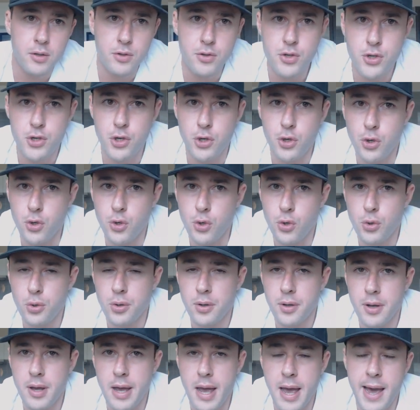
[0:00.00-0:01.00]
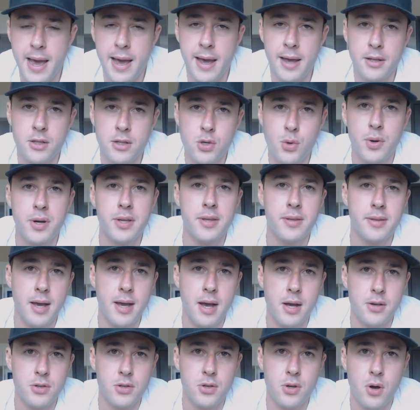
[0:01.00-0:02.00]
to add
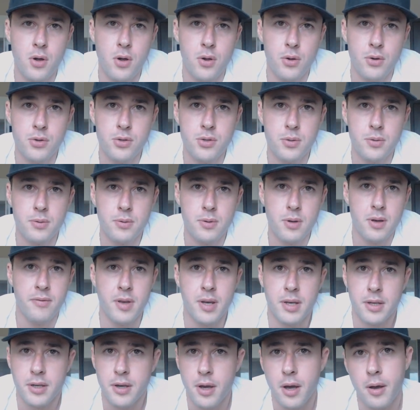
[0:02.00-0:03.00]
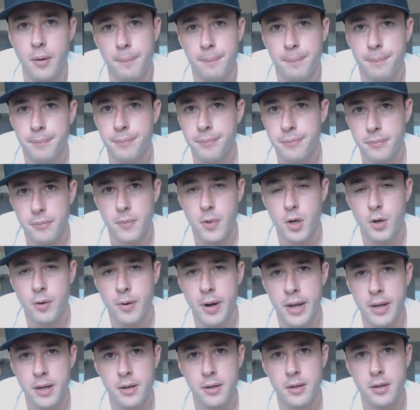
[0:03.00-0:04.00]
$20,000 of income. All
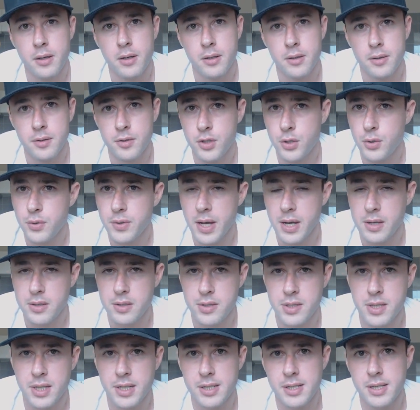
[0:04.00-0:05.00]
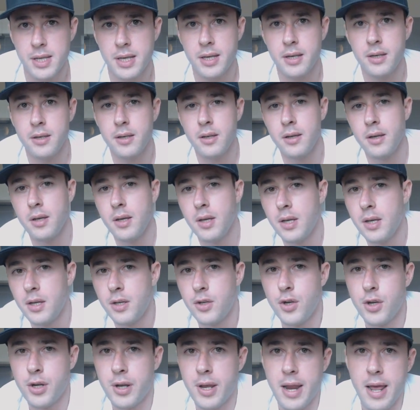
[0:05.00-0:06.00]
right? In 2016,
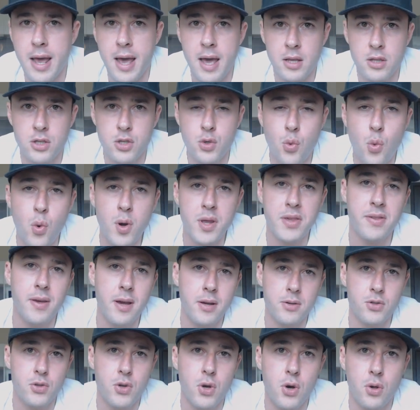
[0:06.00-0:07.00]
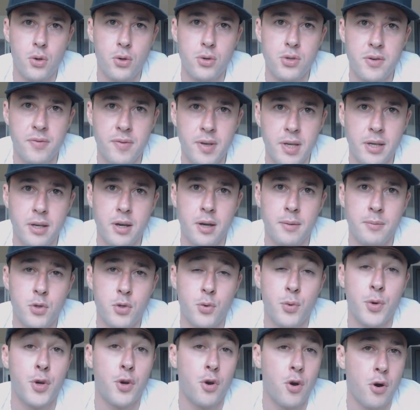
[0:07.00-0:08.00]
you're going to add $20,000 of income
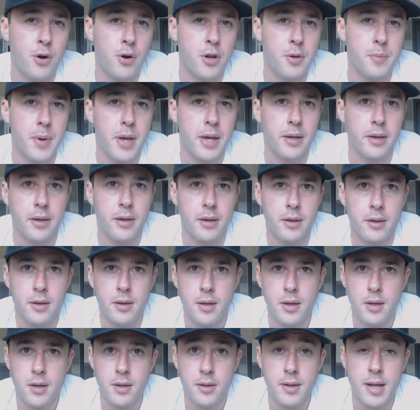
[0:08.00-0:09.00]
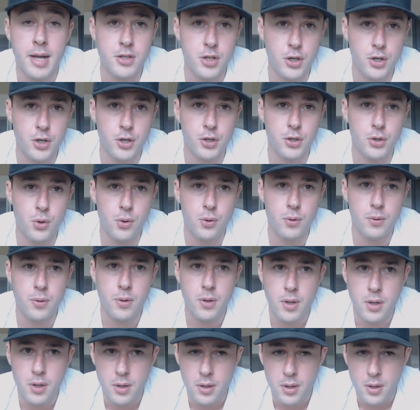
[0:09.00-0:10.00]
to what you're already making. That's a good goal.
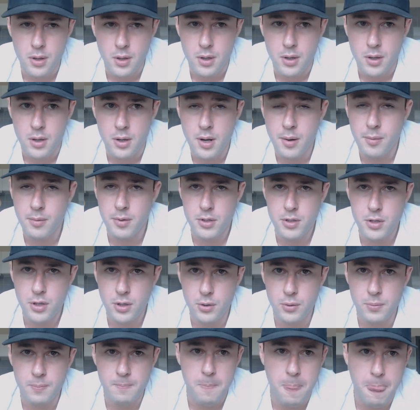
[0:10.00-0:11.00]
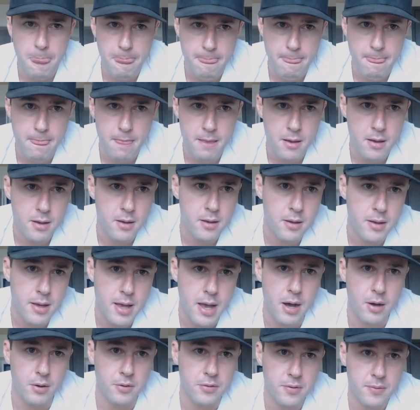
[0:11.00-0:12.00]
Number 2,
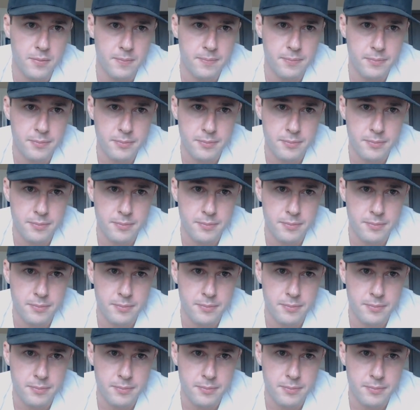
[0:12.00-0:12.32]
health.